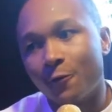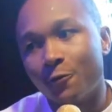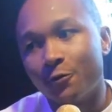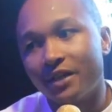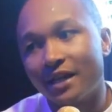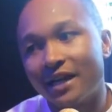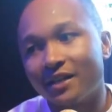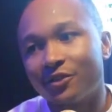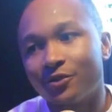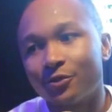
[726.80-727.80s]
Who would
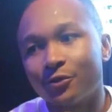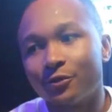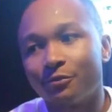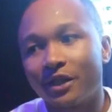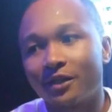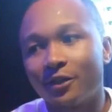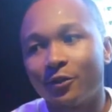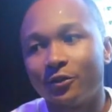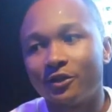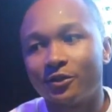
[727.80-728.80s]
I choose? My
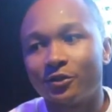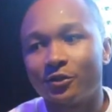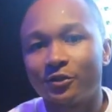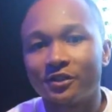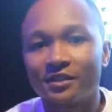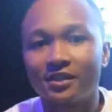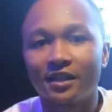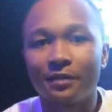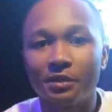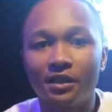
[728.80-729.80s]
golden choice. Can
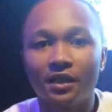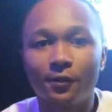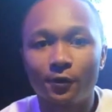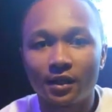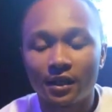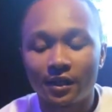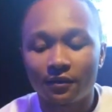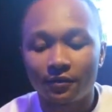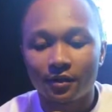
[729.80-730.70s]
they be dead or alive?